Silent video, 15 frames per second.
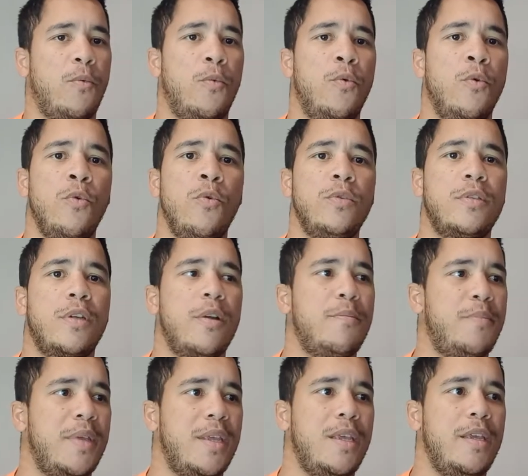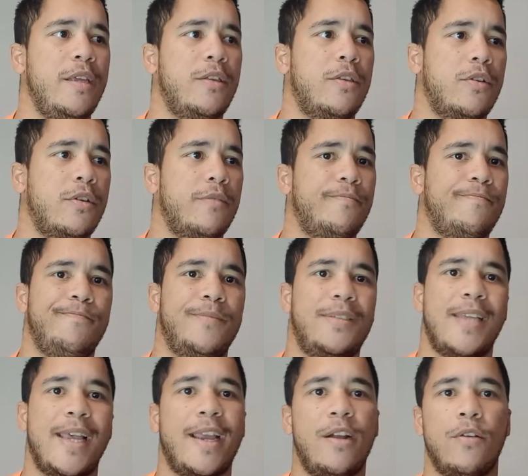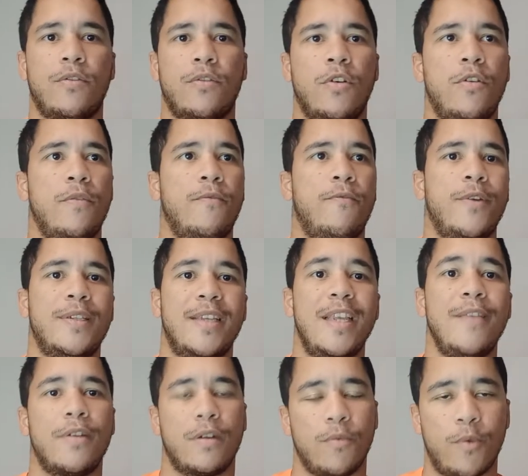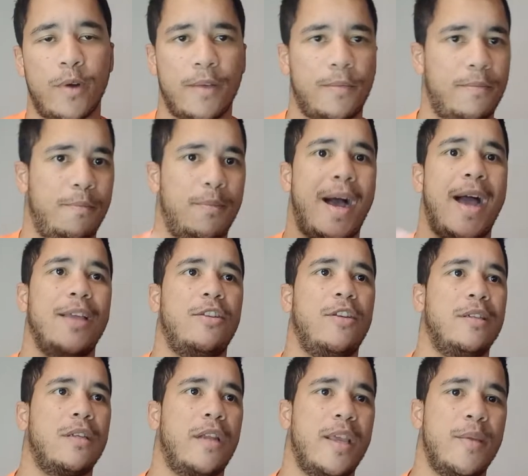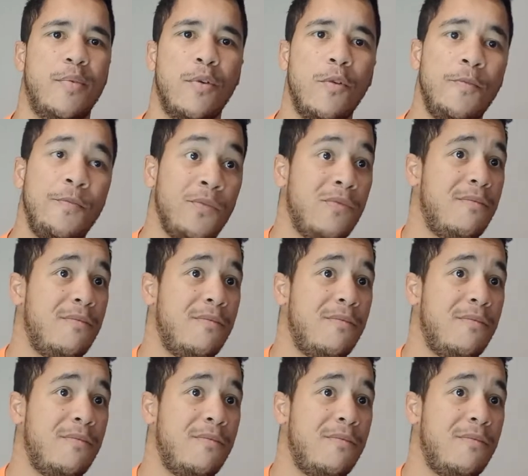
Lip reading: who's going to be their second or third receiver behind Chase Claypool,